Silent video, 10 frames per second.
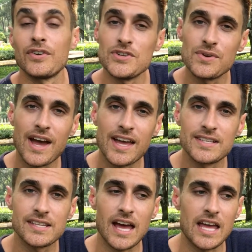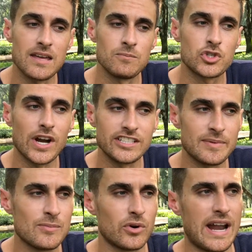For you guys, I'm trying to
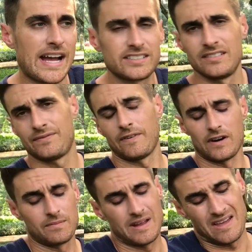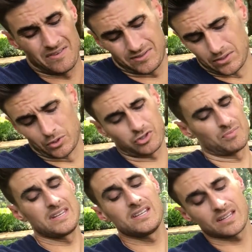be more active on my other social
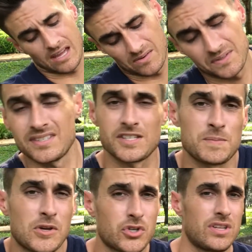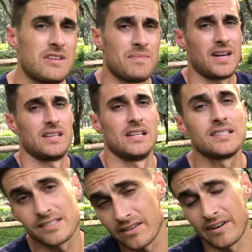media accounts, especially my
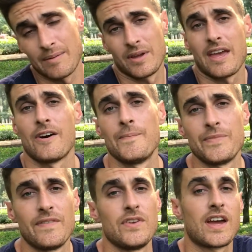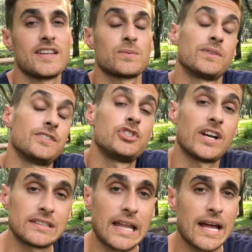Instagram account. If you guys want to
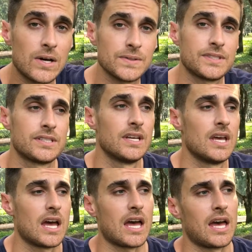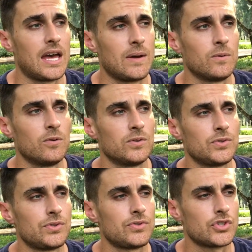check that out, I will
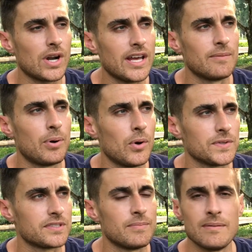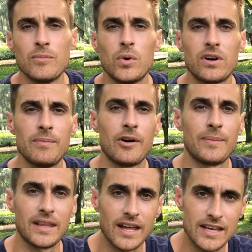try to post a bit more about
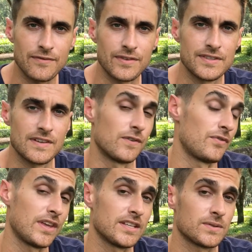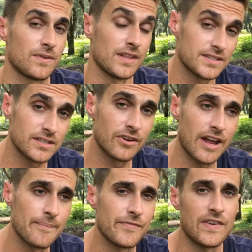my life and different things with
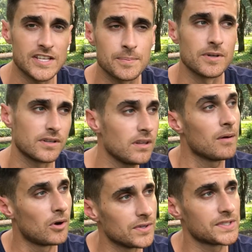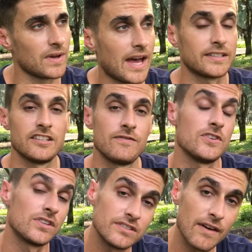Instagram. Facebook, I'm also active. You
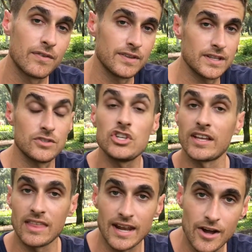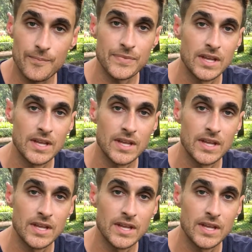can definitely check that out.